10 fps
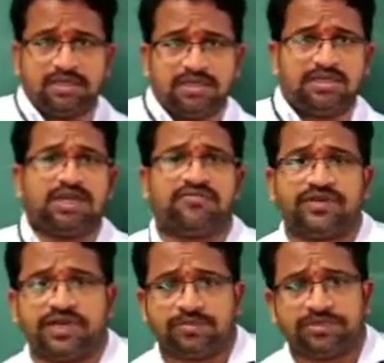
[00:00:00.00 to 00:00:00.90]
a
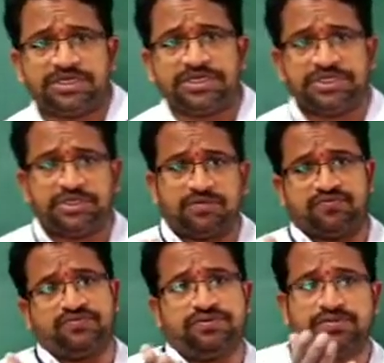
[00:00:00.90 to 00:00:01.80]
graphical representation
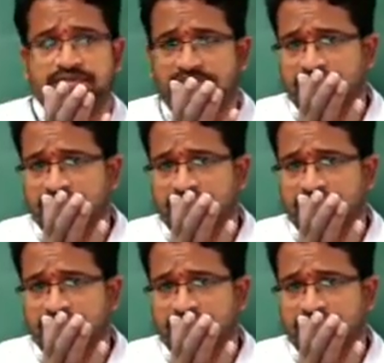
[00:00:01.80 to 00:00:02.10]
of